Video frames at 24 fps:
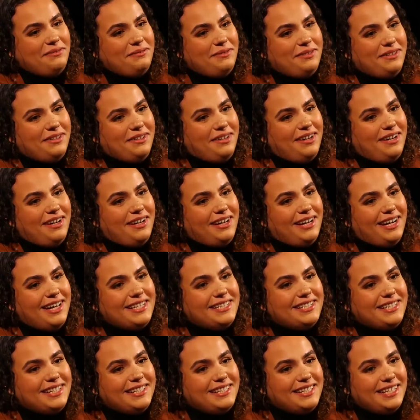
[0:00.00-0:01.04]
with God.
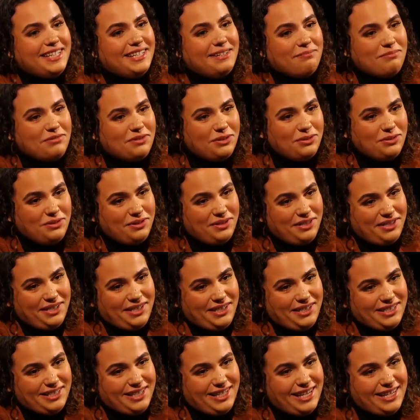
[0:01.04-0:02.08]
What I said to him two
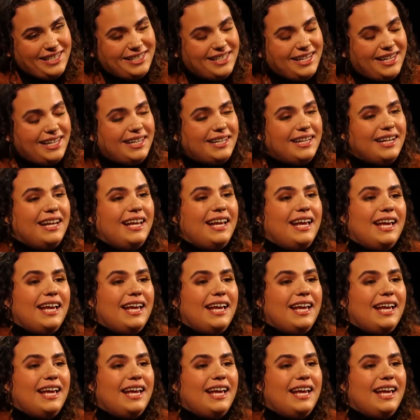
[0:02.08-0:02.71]
things. I said,